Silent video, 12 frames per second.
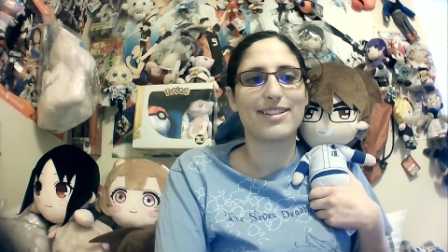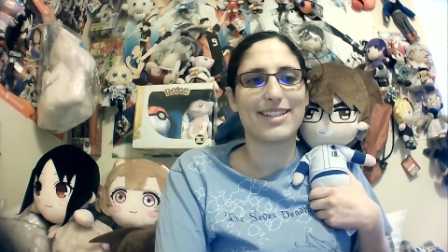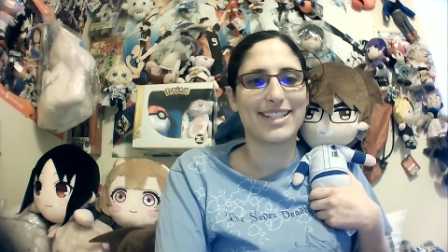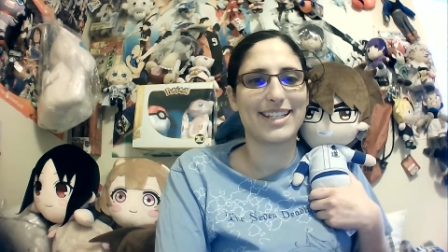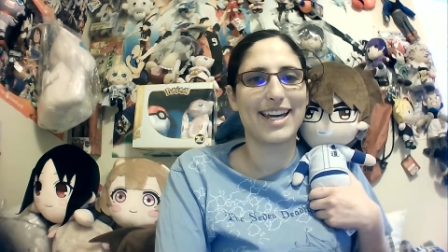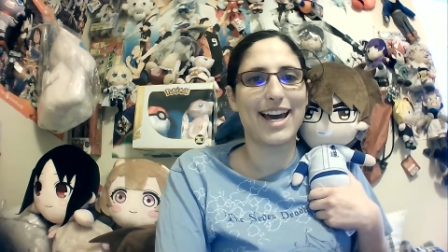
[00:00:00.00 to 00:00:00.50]

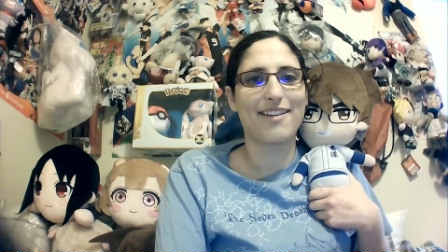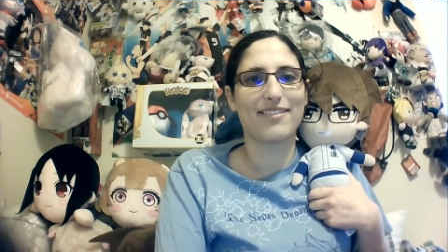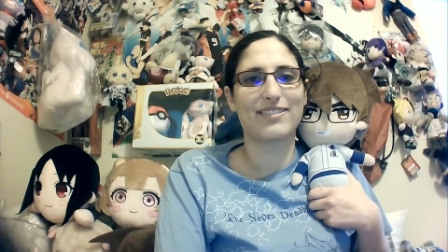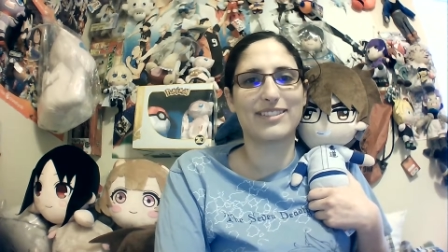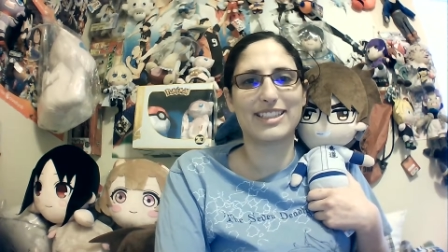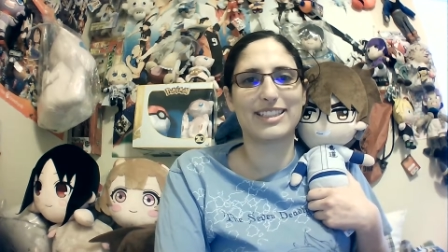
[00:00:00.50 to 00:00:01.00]
Yeah,
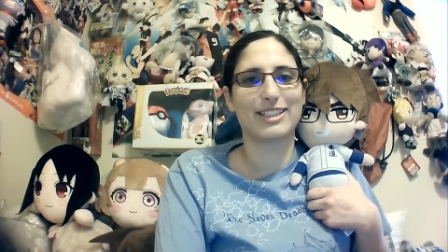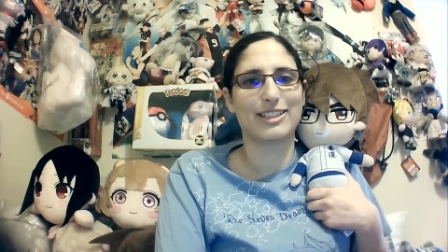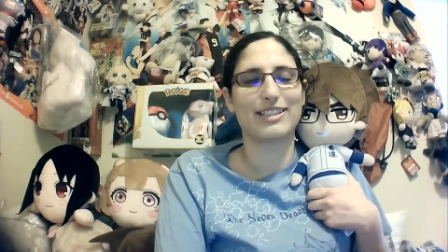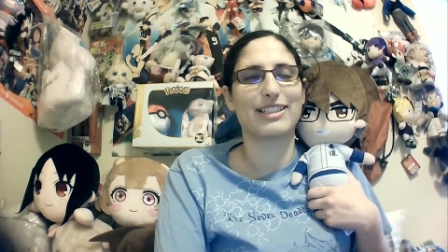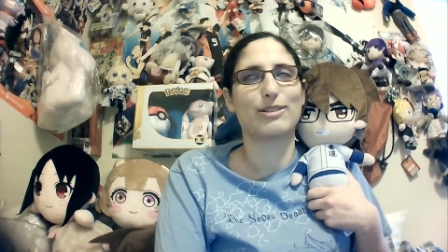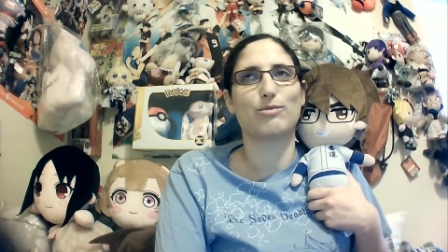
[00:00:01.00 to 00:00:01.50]
this is
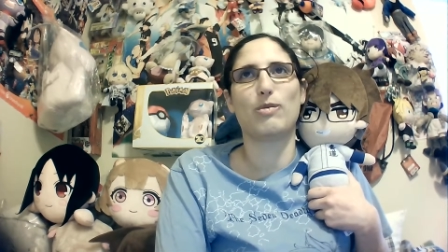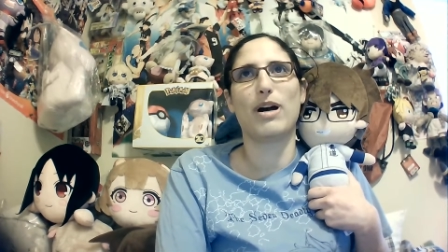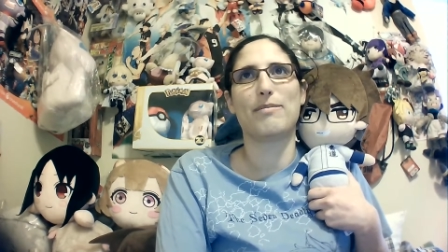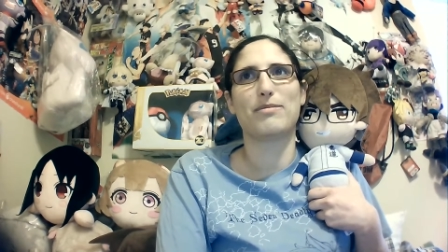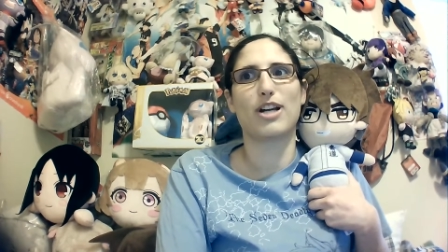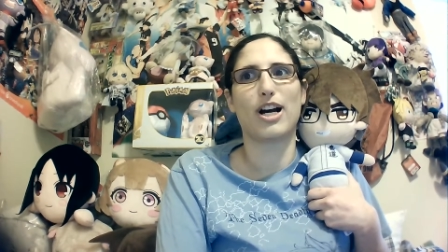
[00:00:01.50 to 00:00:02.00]
this is what
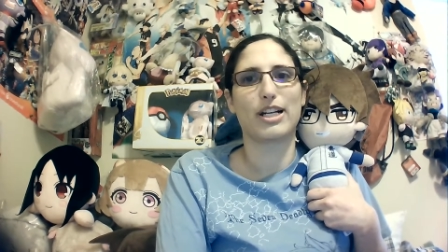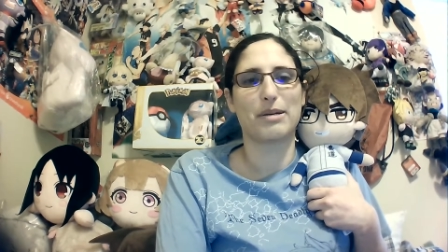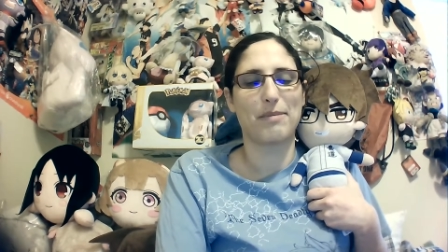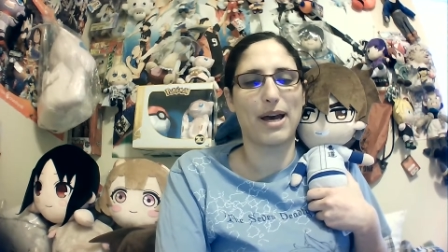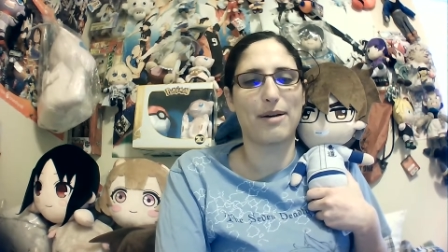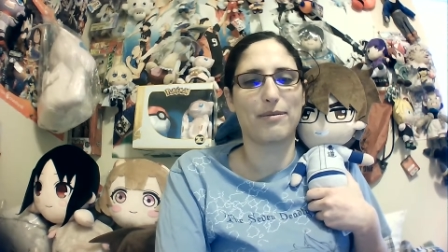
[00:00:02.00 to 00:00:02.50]
I'm talking
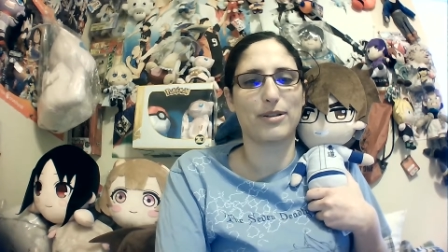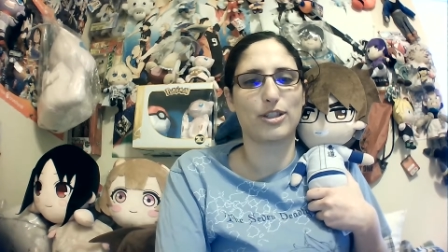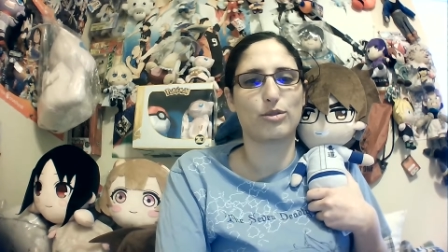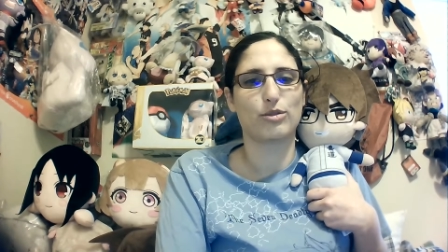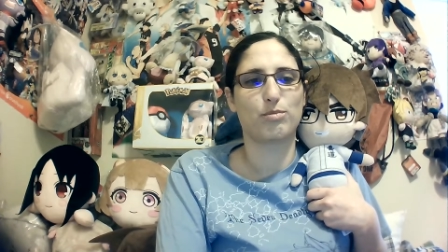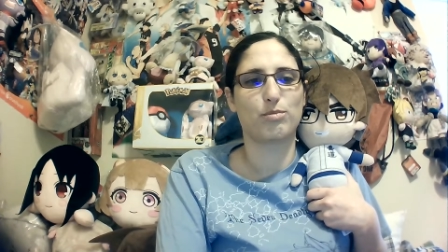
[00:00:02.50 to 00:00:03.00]
about with
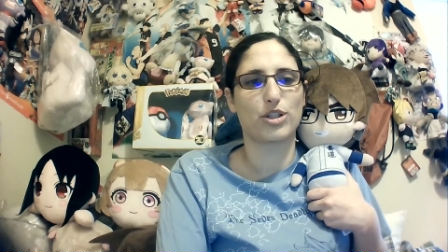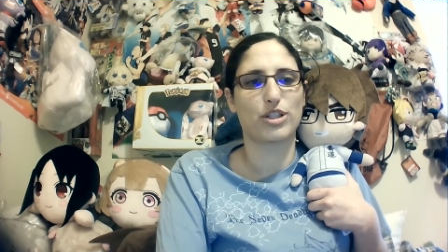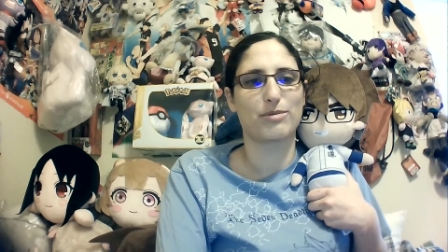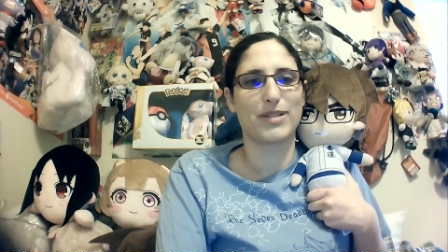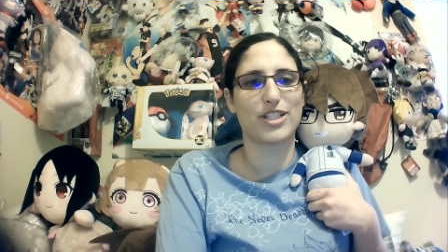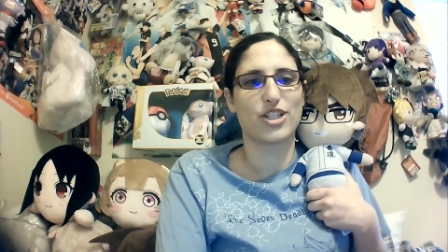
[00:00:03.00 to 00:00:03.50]

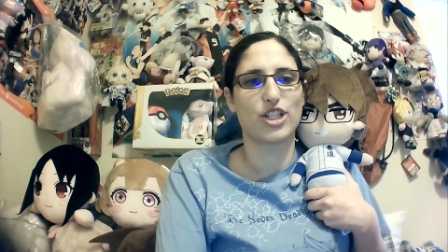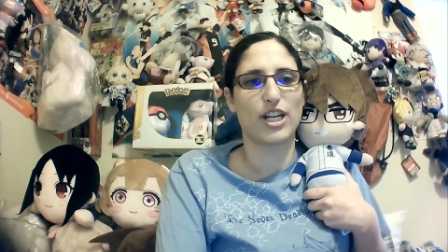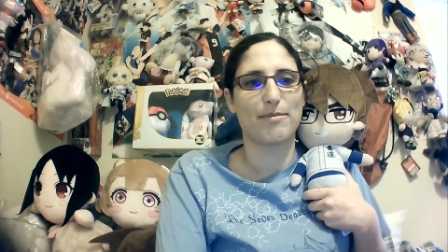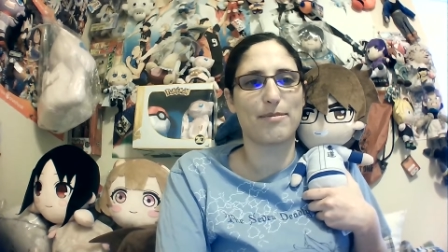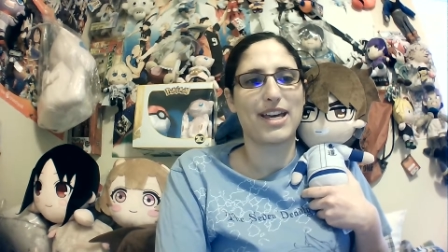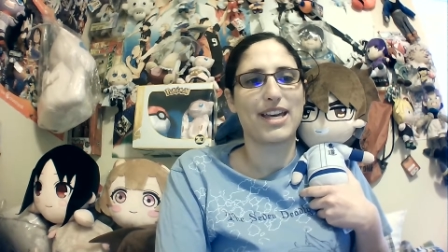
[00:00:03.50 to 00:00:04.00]
sportsmanship.
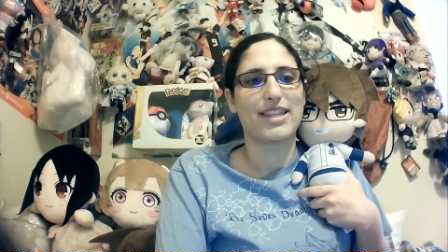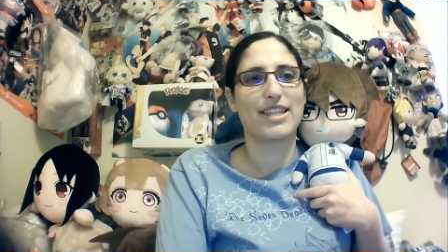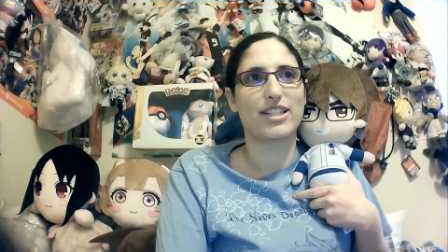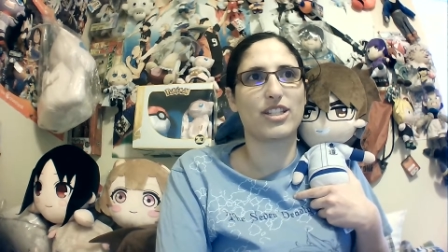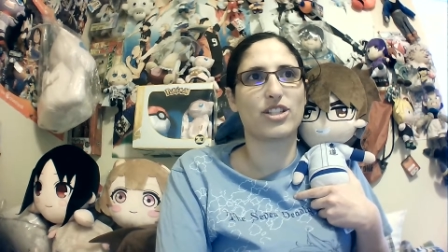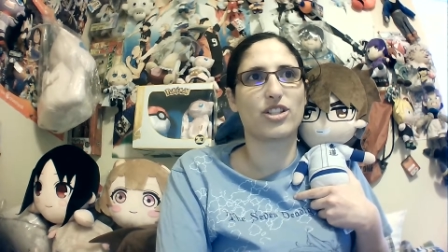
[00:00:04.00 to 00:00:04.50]

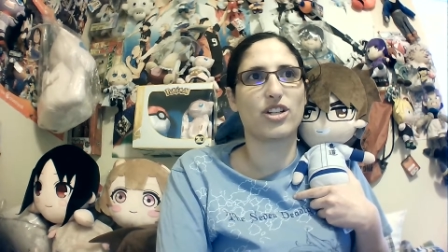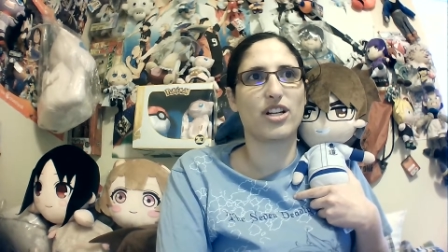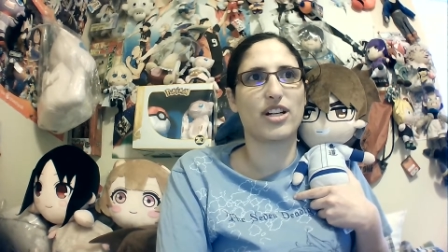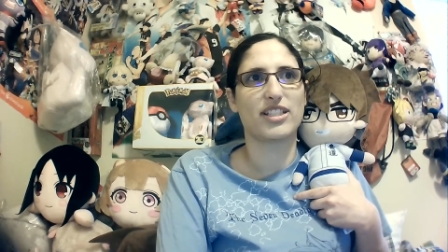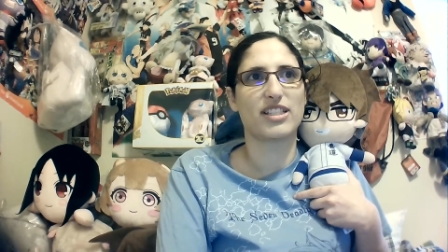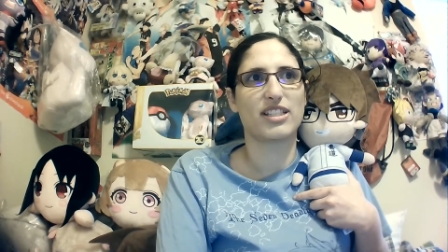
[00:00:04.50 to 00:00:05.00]
This is
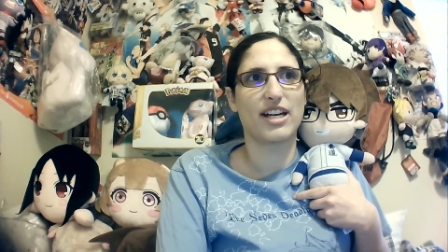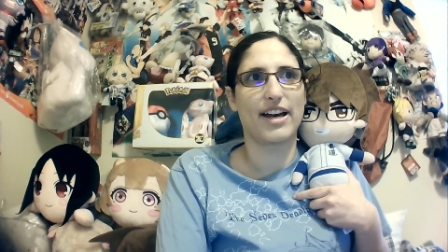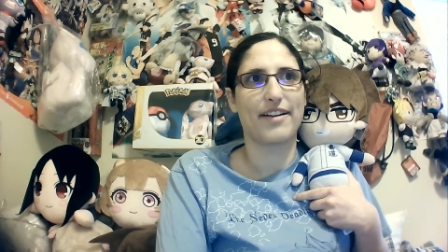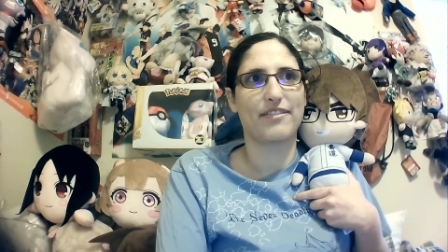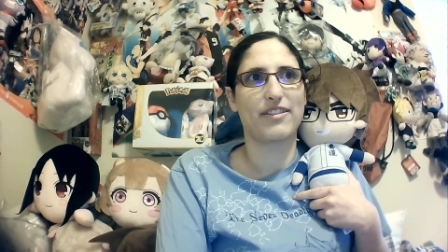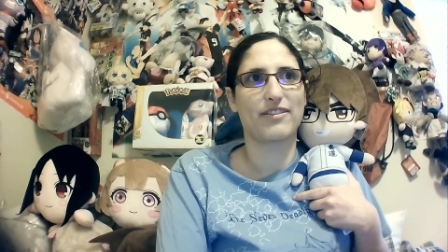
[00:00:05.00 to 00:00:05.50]
good
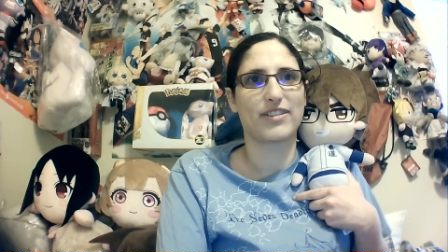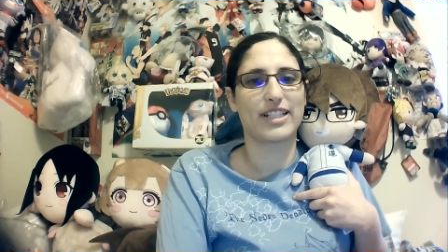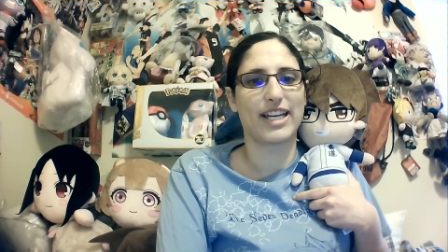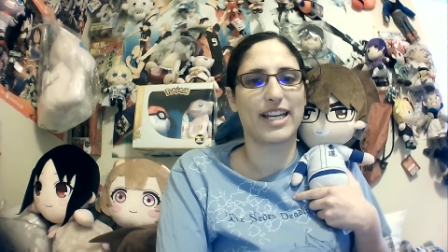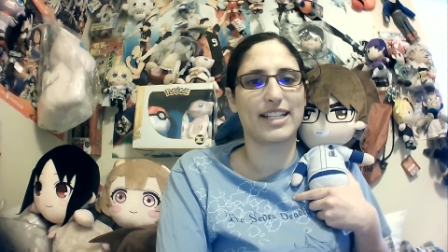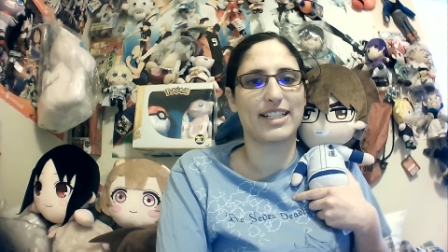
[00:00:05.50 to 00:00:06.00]
stuff we're
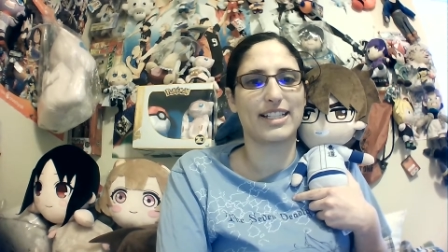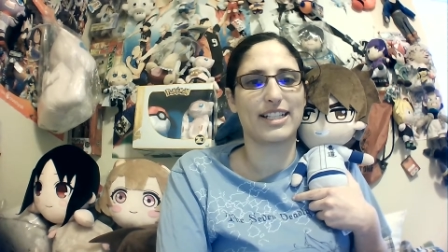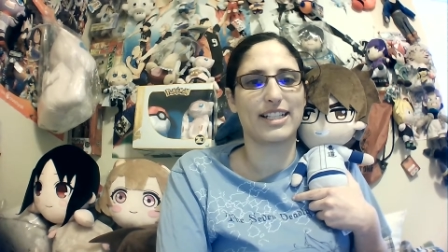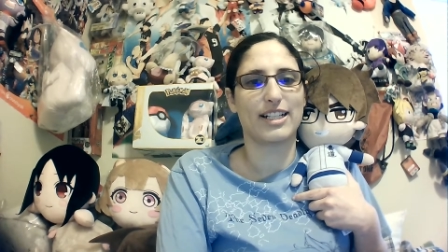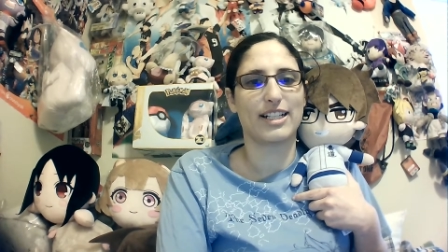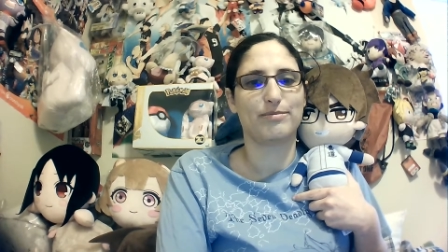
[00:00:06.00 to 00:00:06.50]
getting here.